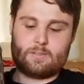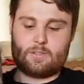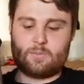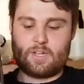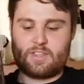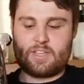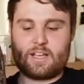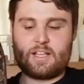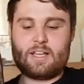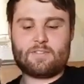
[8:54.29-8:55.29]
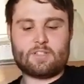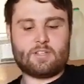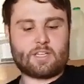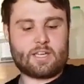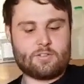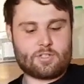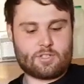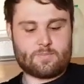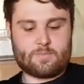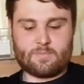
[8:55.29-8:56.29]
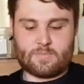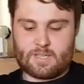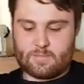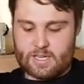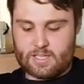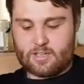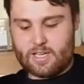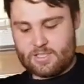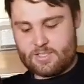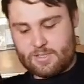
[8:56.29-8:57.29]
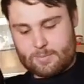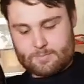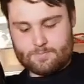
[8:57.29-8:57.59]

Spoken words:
The one thing I left on the couch, and Marley got into it.